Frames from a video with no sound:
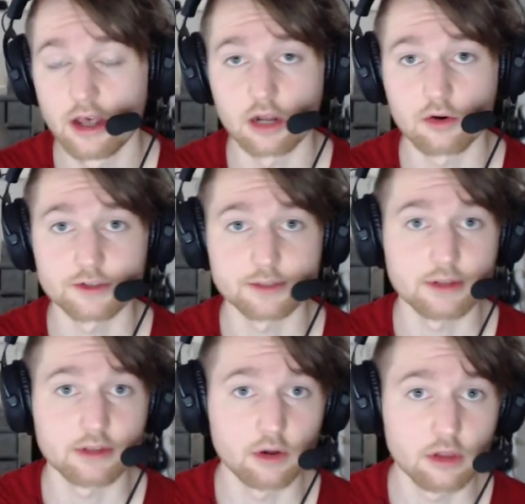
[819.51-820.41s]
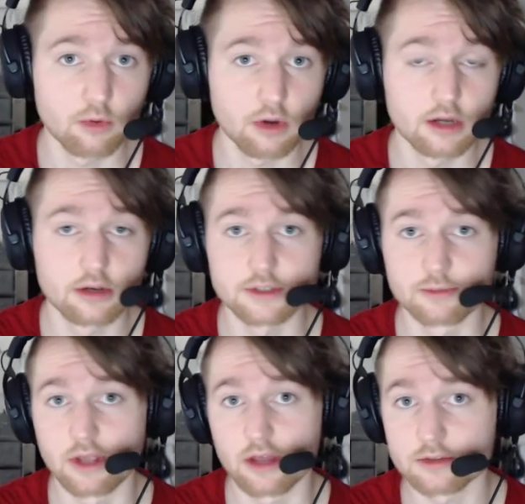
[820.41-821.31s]
And of course, I'm not the only one.
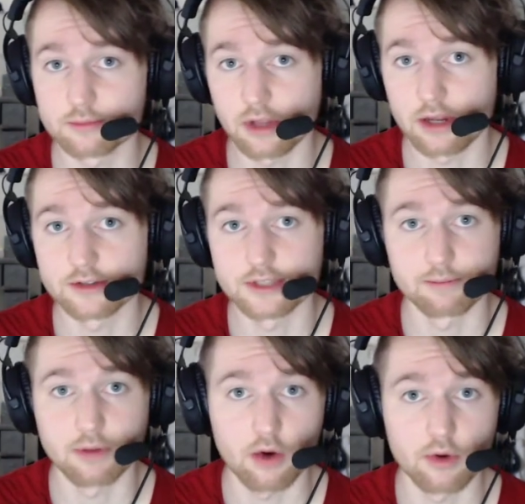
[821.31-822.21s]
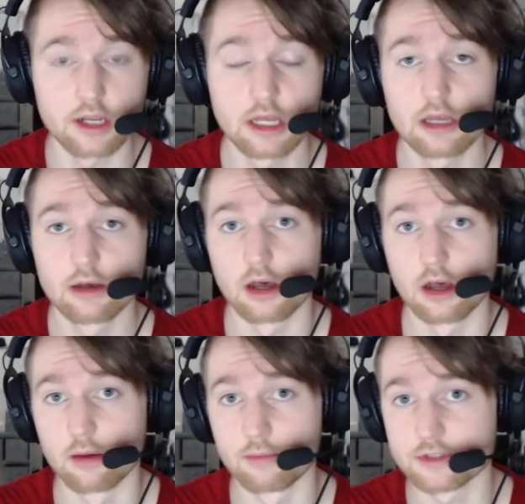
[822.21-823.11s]
Some of the other players like Poet,
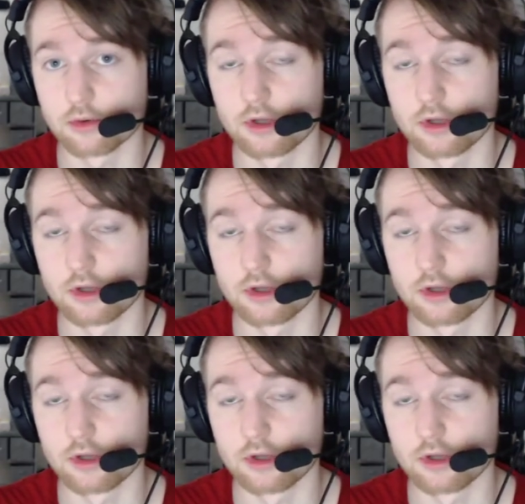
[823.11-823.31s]
Mr.